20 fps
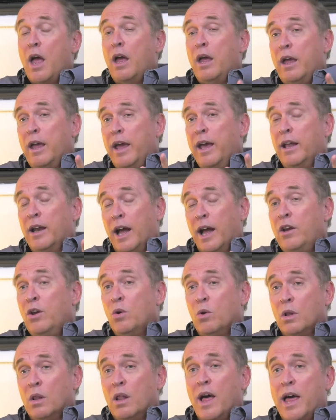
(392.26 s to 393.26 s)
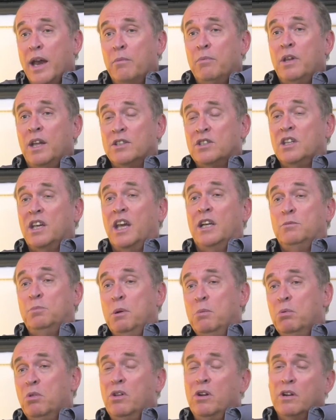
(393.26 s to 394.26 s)
And I know a lot of disengaged
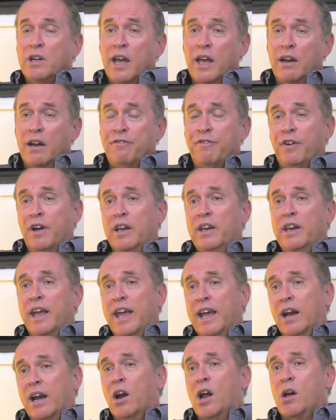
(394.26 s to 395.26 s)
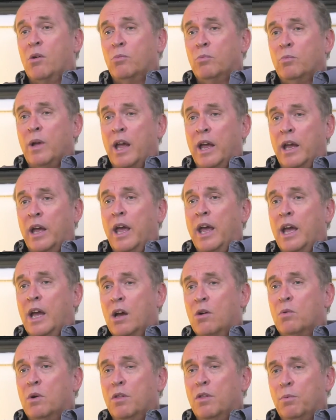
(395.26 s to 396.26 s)
people. They're kind of fun to hang
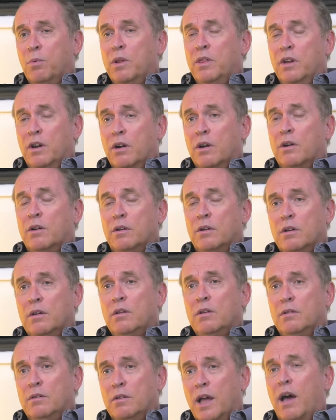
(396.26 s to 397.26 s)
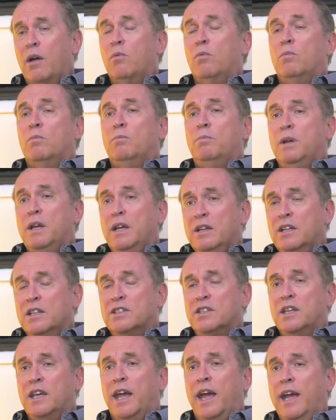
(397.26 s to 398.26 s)
out with when they're not being
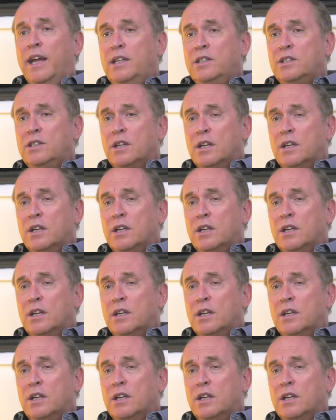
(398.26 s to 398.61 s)
disengaged.